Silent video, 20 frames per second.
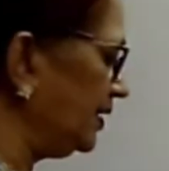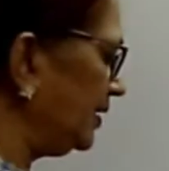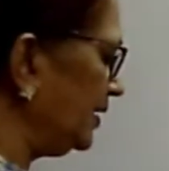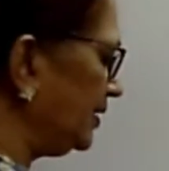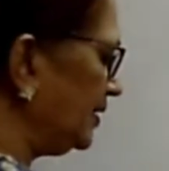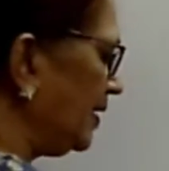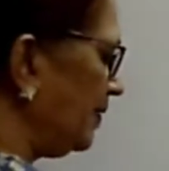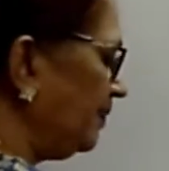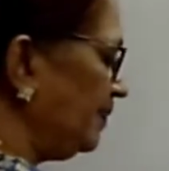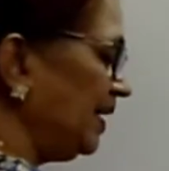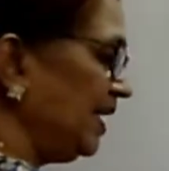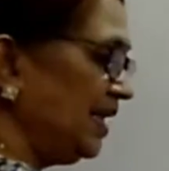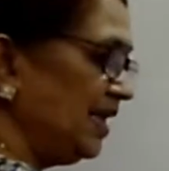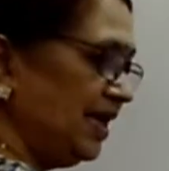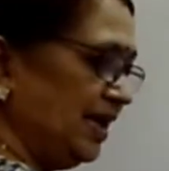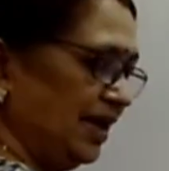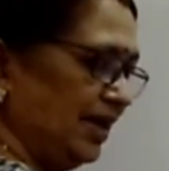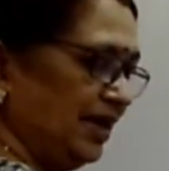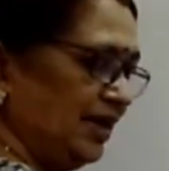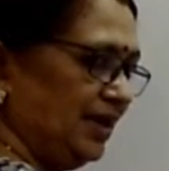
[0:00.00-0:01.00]
The
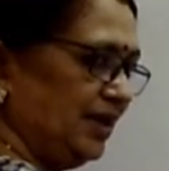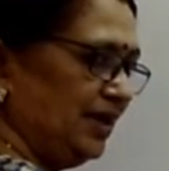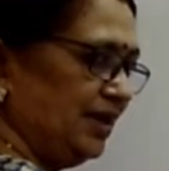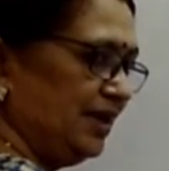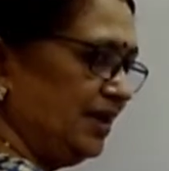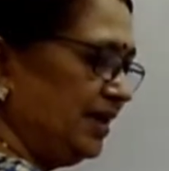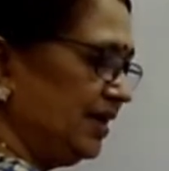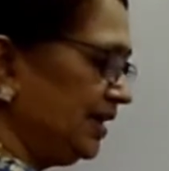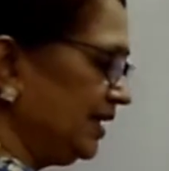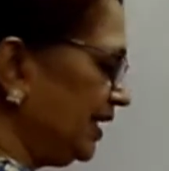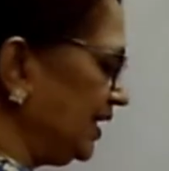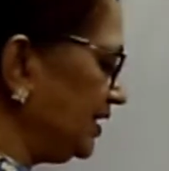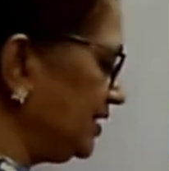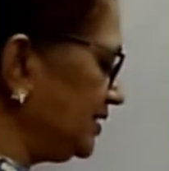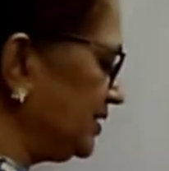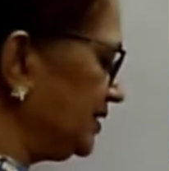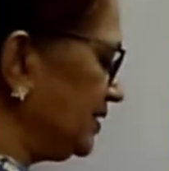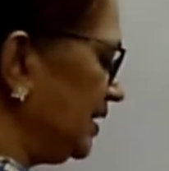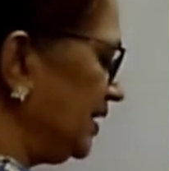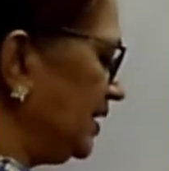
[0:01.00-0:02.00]
miller, he
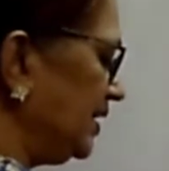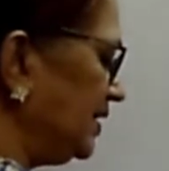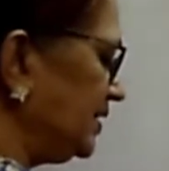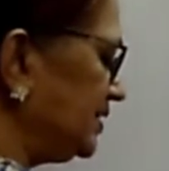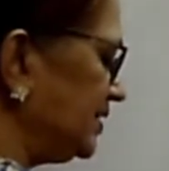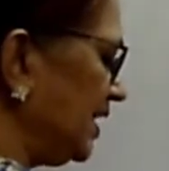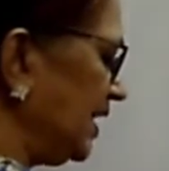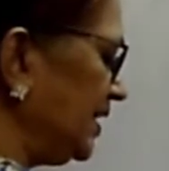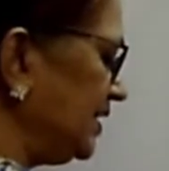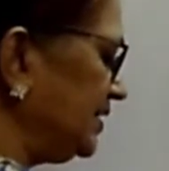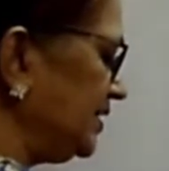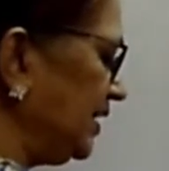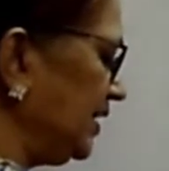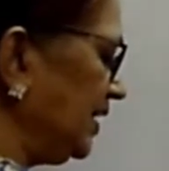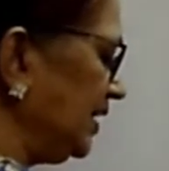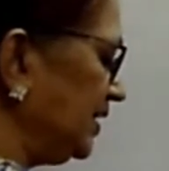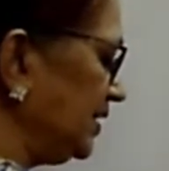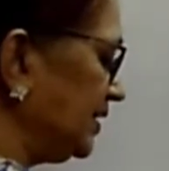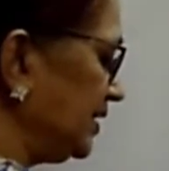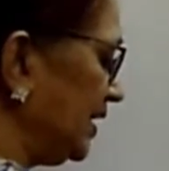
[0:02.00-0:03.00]
is
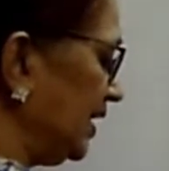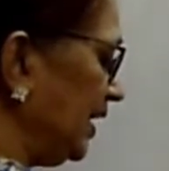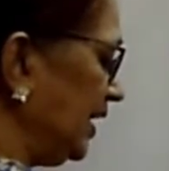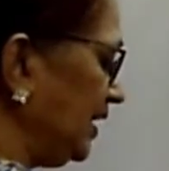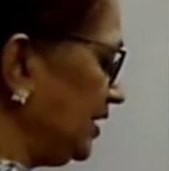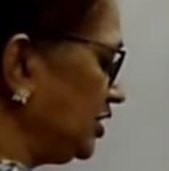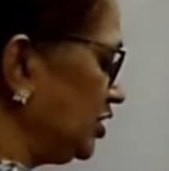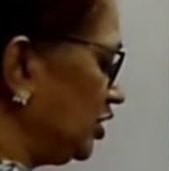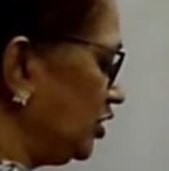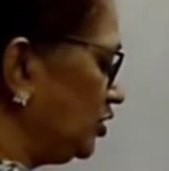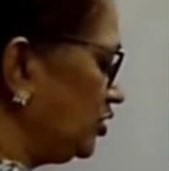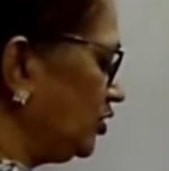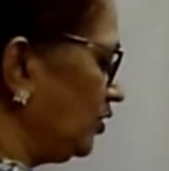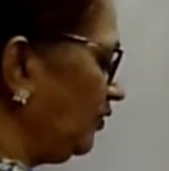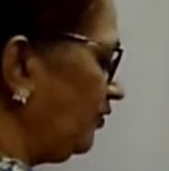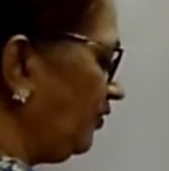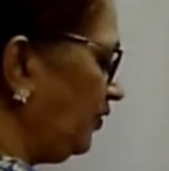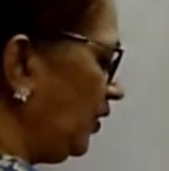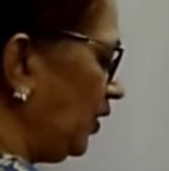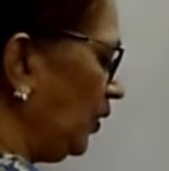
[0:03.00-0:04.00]
changing it to
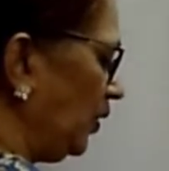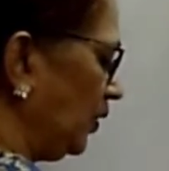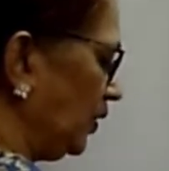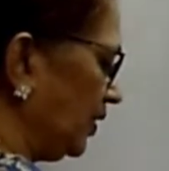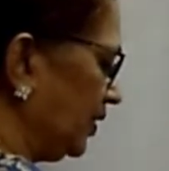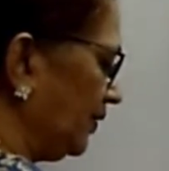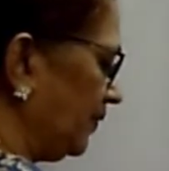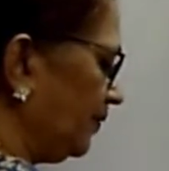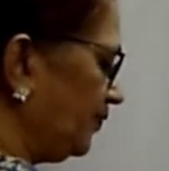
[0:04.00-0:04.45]
flour